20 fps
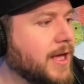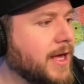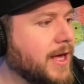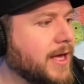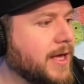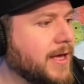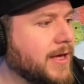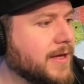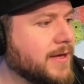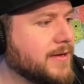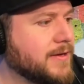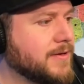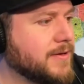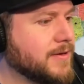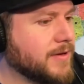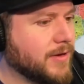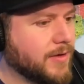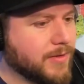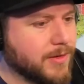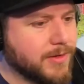And,
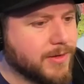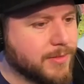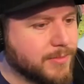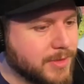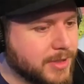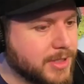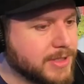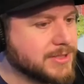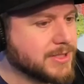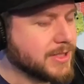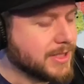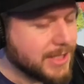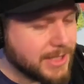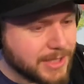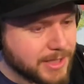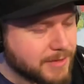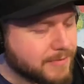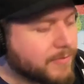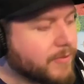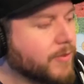you know, I'm a nice
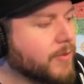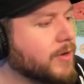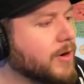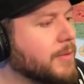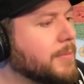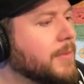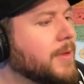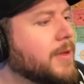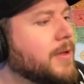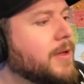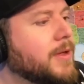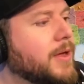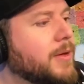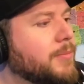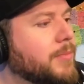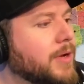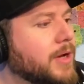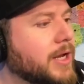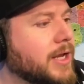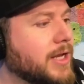lead in for him.
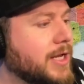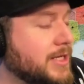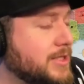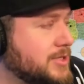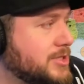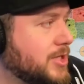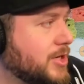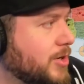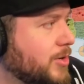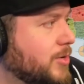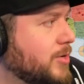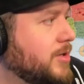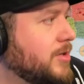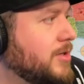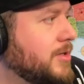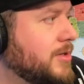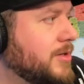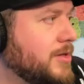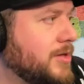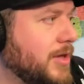But at his show,
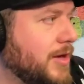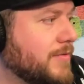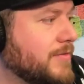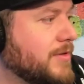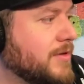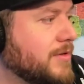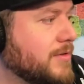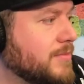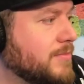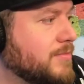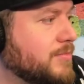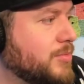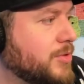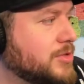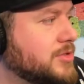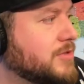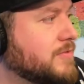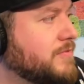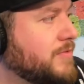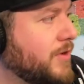you have to
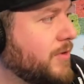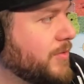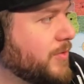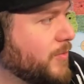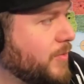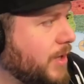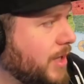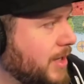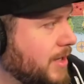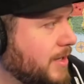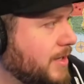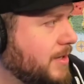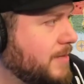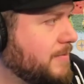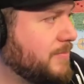put your phone away.